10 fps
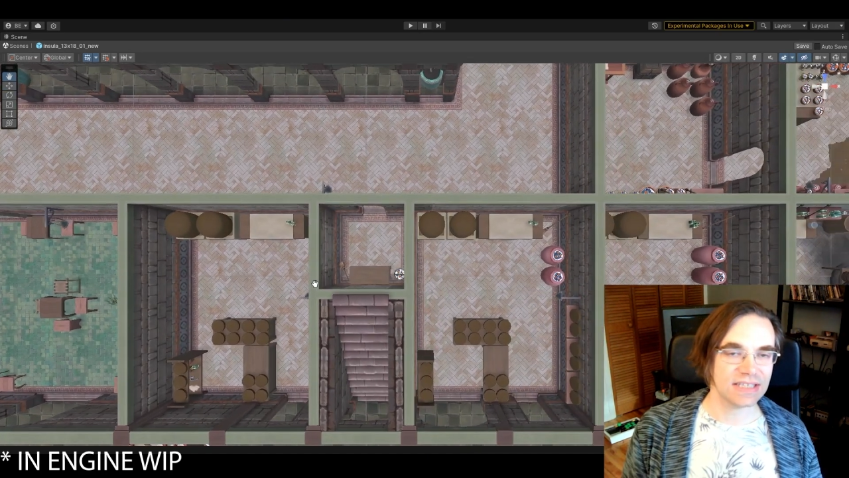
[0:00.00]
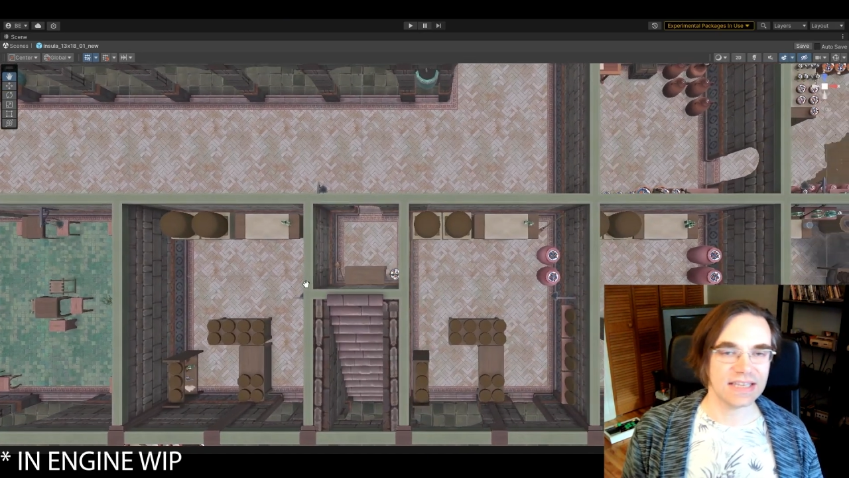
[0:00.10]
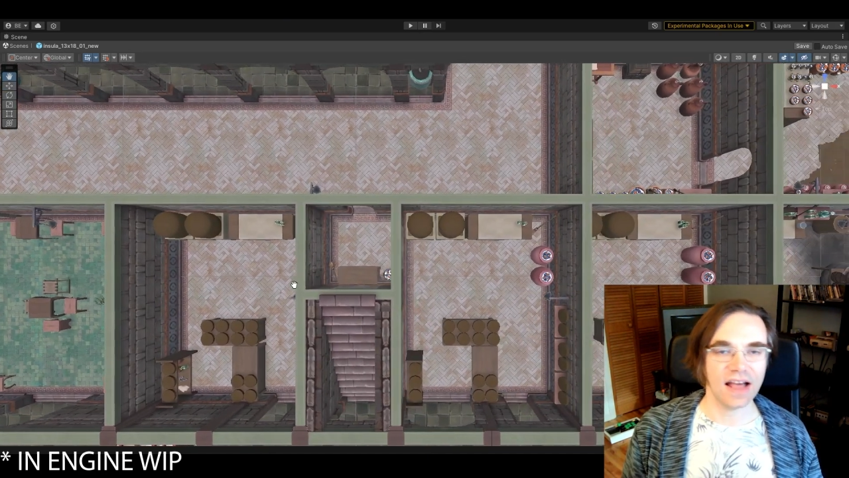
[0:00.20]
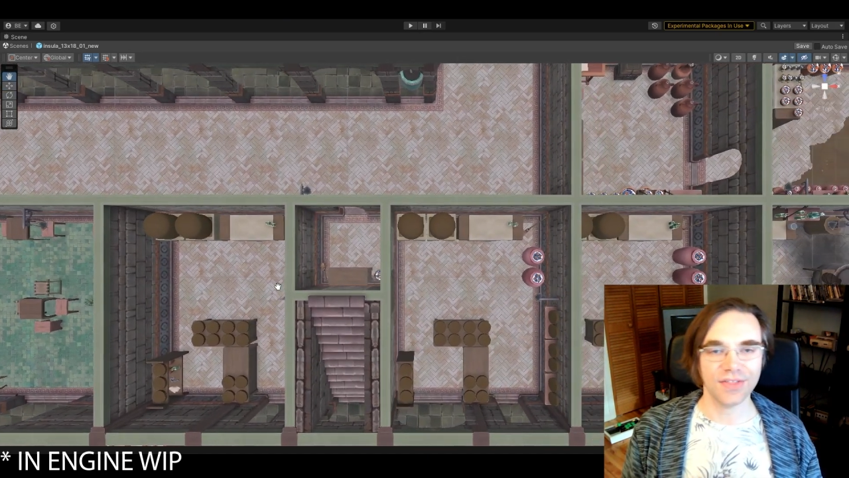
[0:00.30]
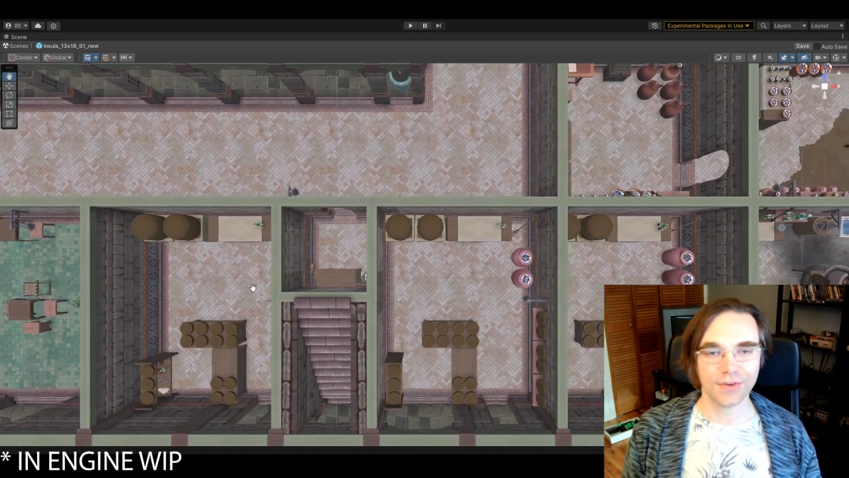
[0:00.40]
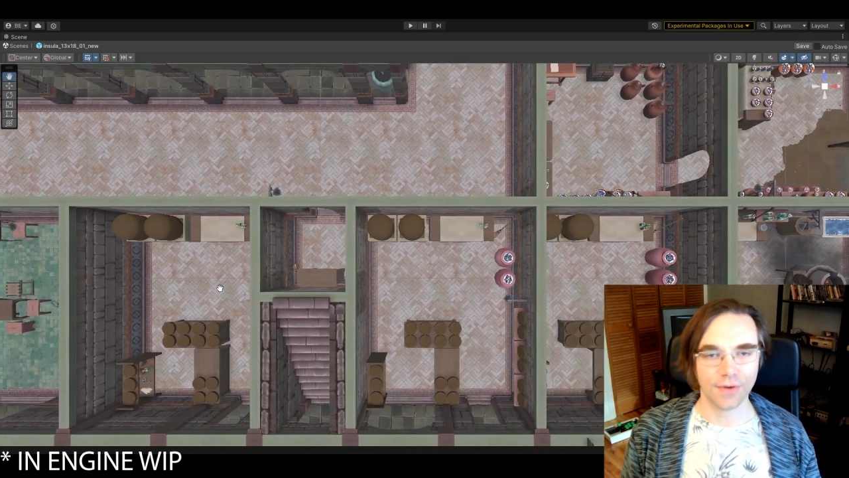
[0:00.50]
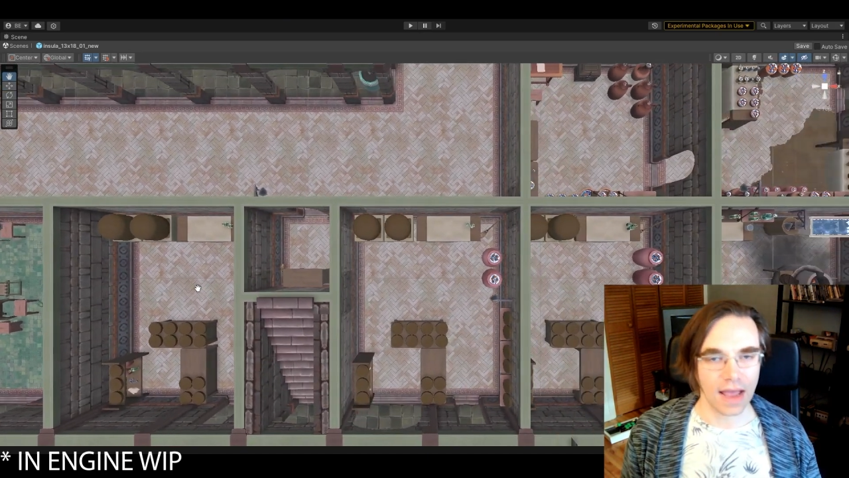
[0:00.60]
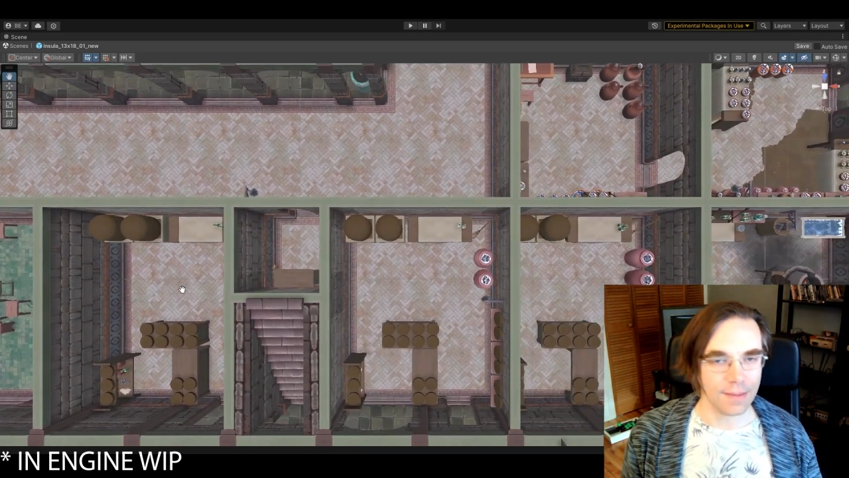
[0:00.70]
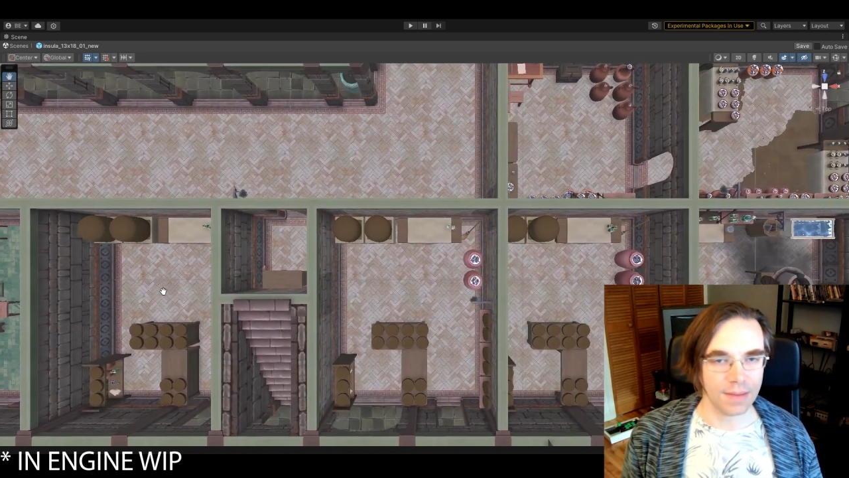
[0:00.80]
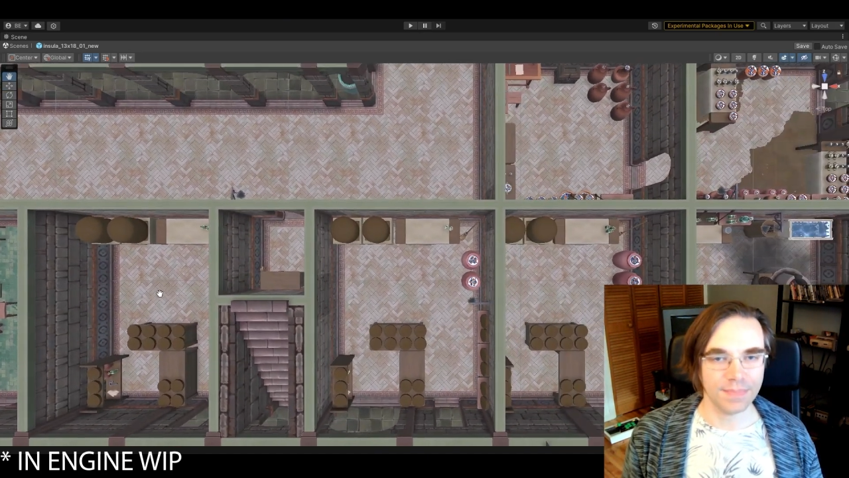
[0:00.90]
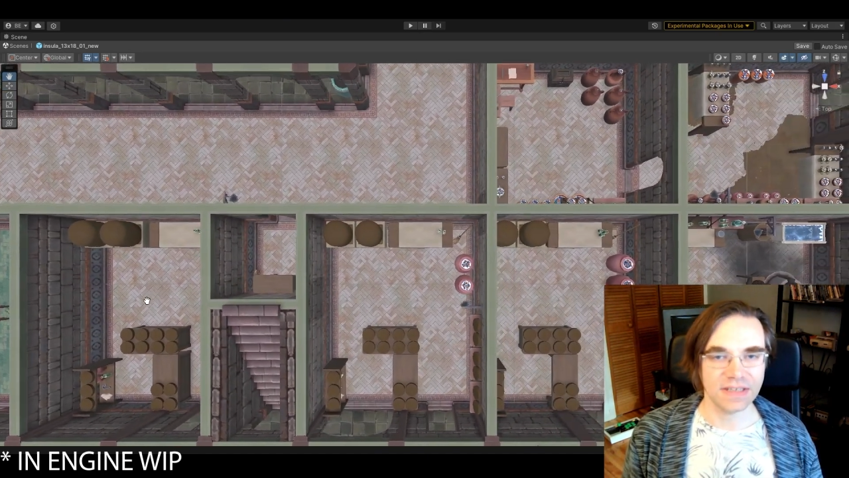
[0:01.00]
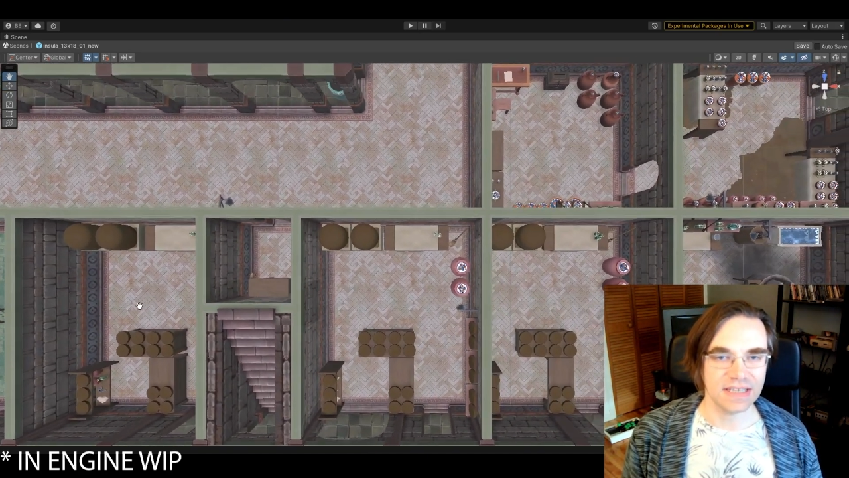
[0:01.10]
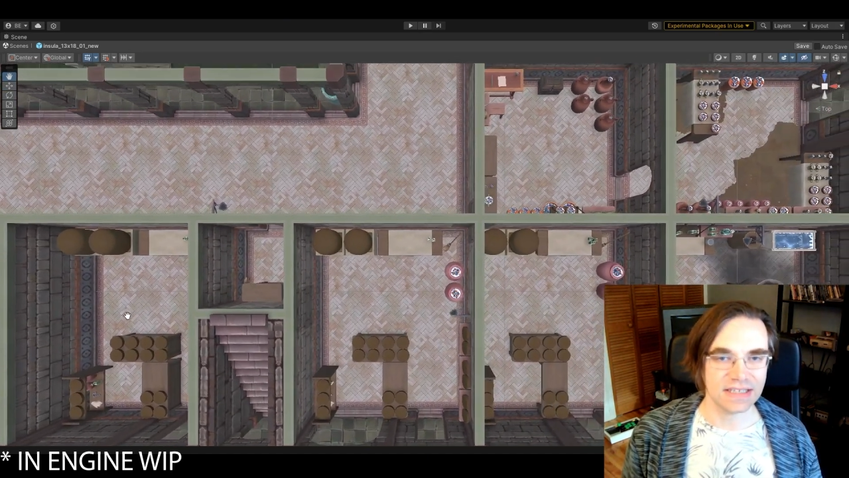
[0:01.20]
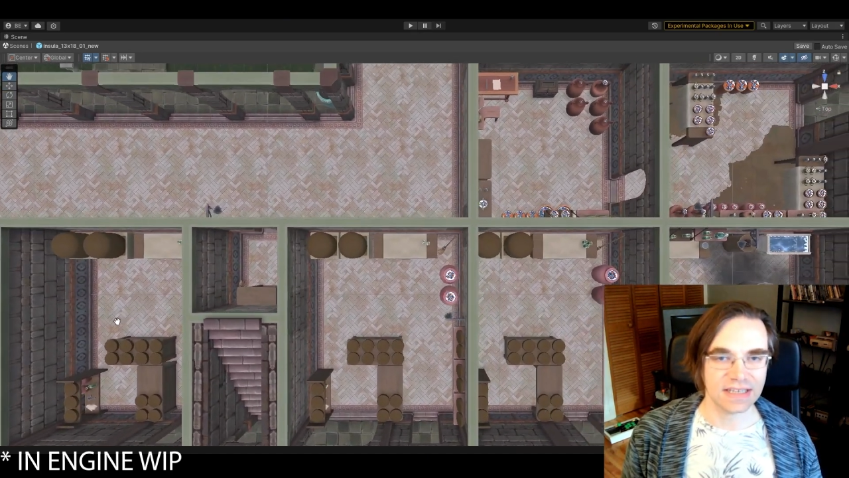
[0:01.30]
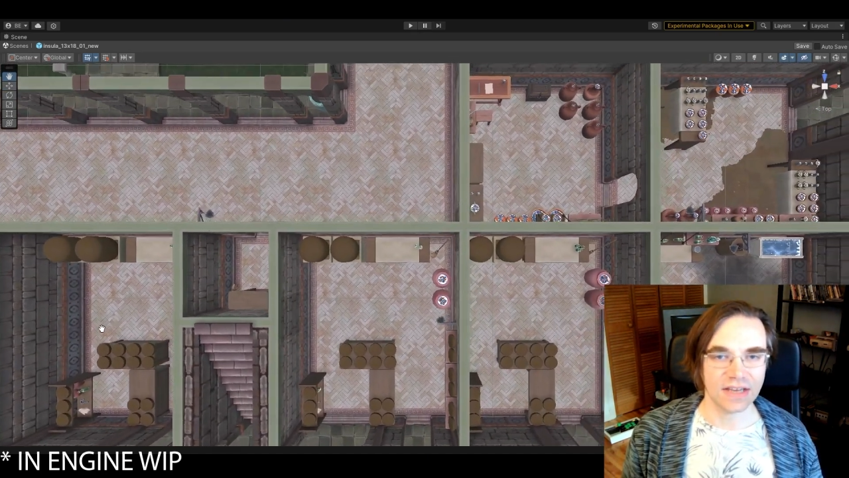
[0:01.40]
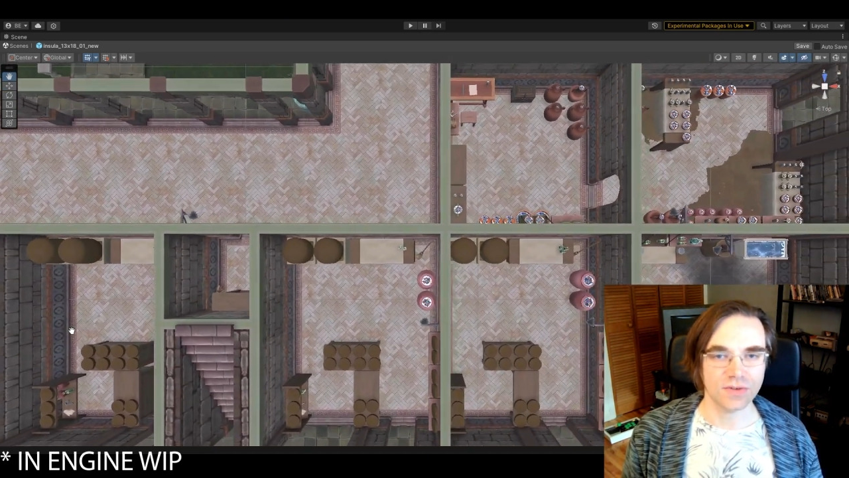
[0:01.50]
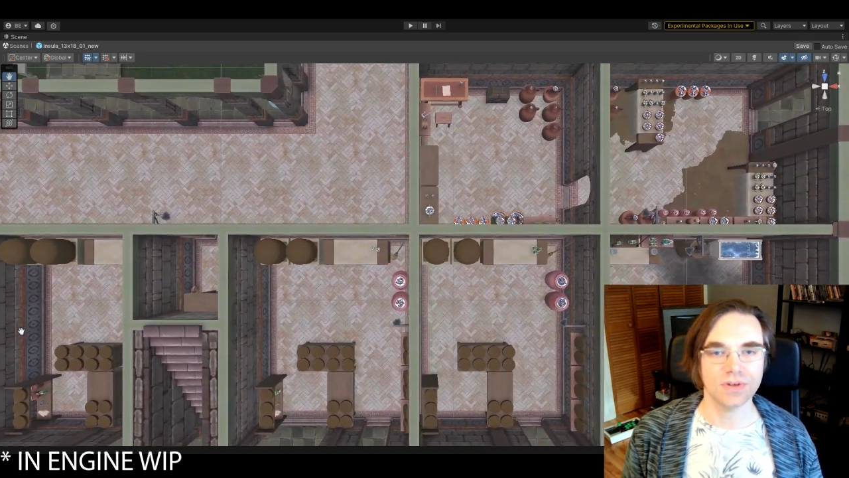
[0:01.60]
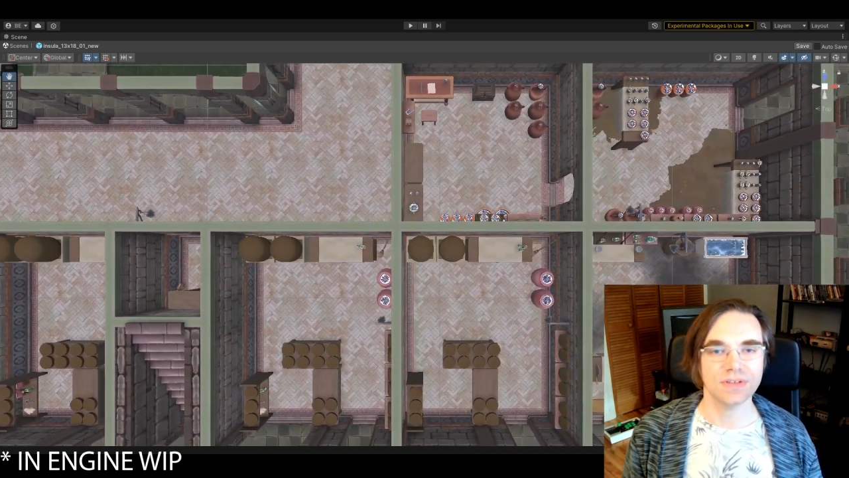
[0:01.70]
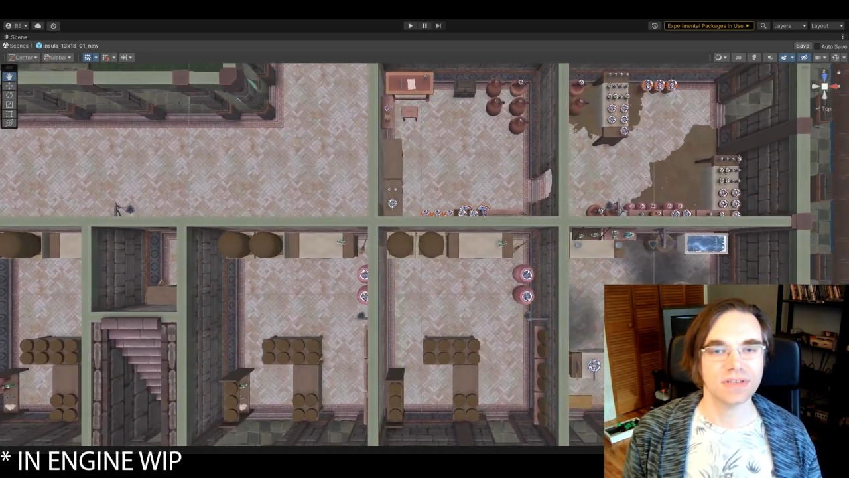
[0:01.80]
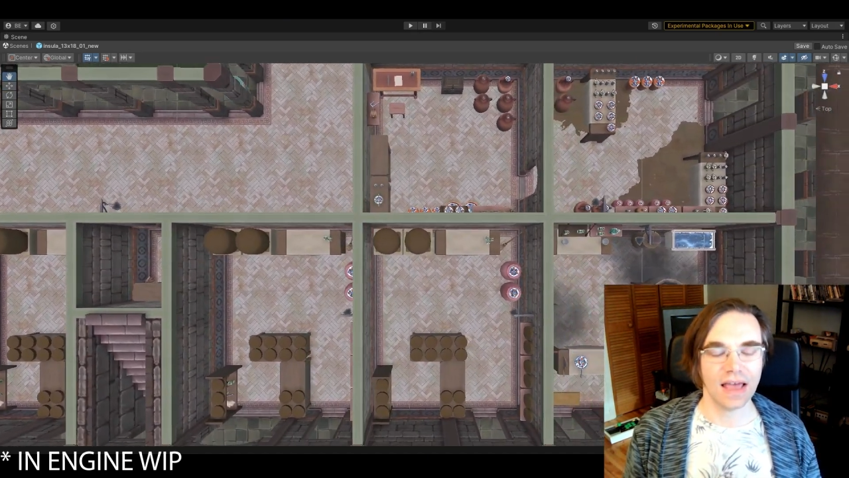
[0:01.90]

stealth, crime, NPC schedules,